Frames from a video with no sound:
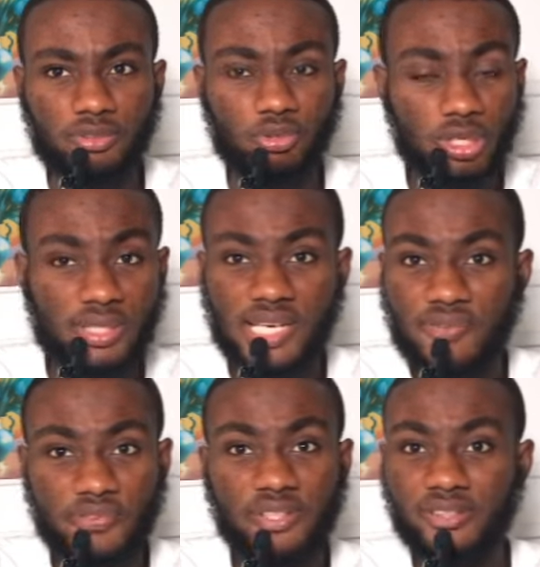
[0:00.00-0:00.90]
Not
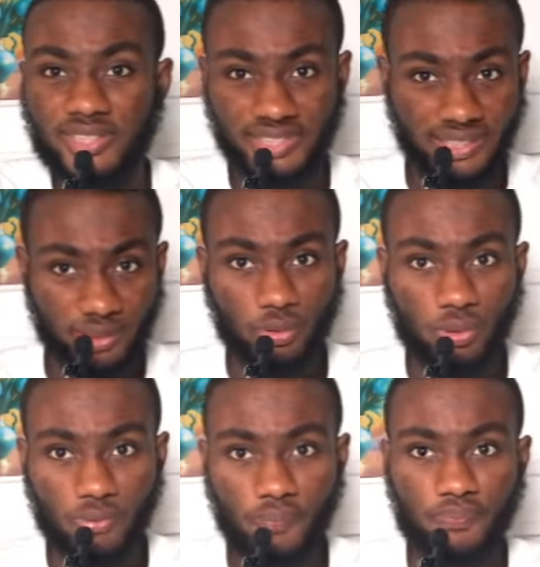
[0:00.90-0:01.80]
even
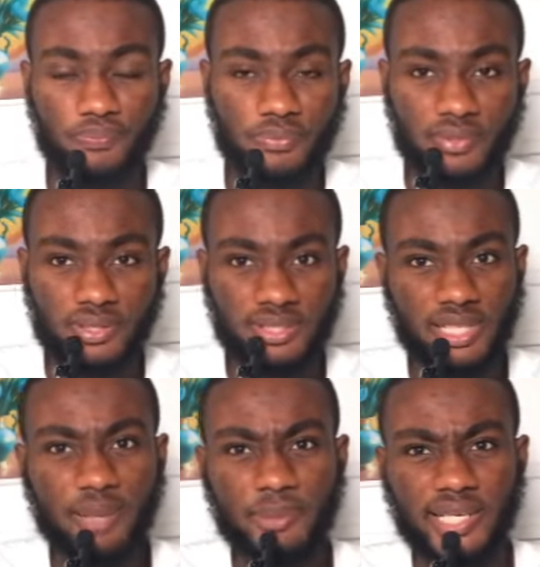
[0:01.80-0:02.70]
single
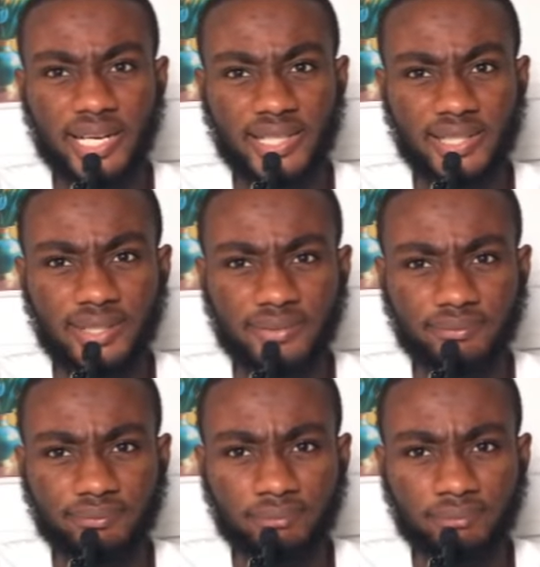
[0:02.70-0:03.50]
ceramic can ye.